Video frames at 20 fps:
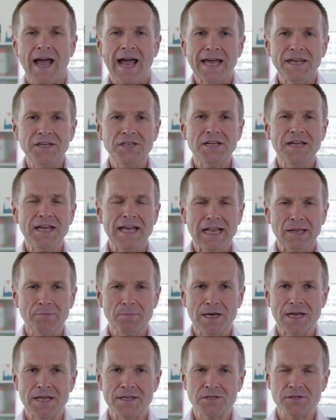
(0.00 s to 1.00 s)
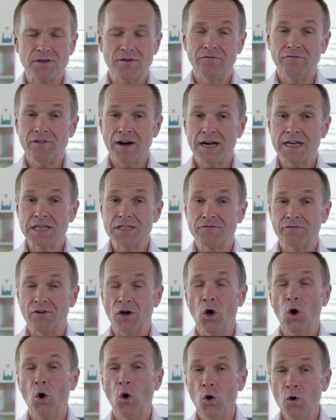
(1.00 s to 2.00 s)
Antti Ilmanen's advice
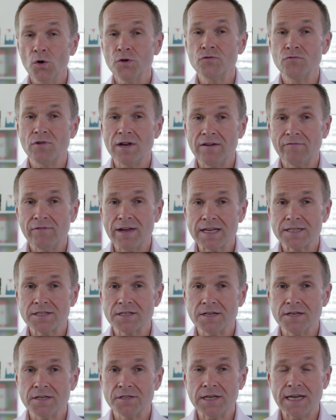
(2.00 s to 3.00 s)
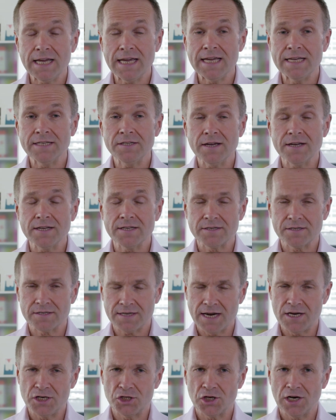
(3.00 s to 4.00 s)
for ordinary investors is
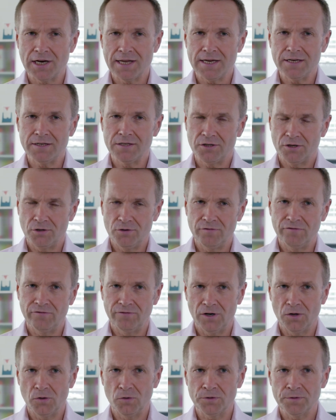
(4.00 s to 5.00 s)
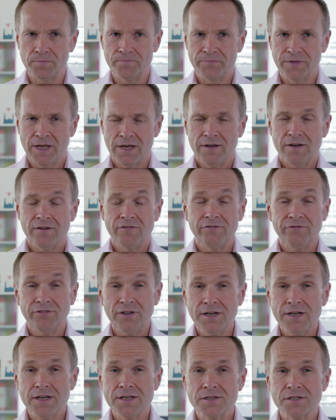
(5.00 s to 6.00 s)
essentially twofold.
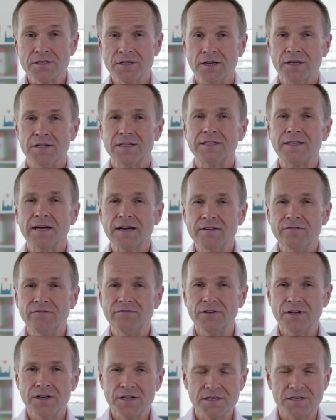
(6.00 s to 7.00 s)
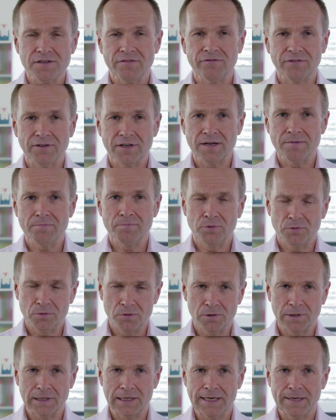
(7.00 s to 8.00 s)
First, diversify
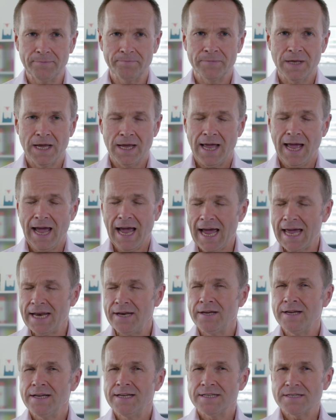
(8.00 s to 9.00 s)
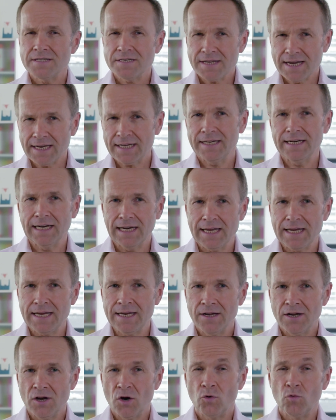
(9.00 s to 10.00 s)
broadly. And
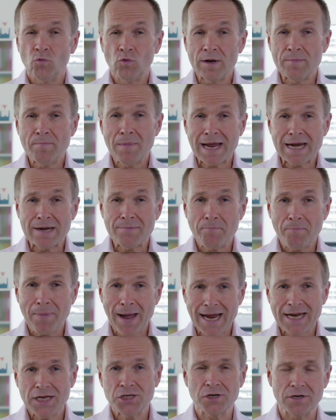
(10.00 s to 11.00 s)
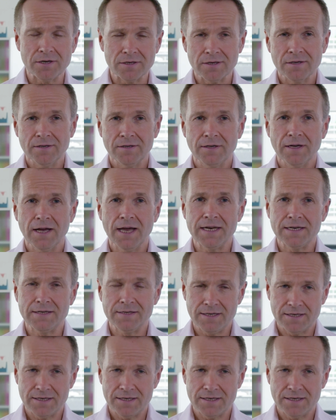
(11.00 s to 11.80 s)
secondly, remain patient and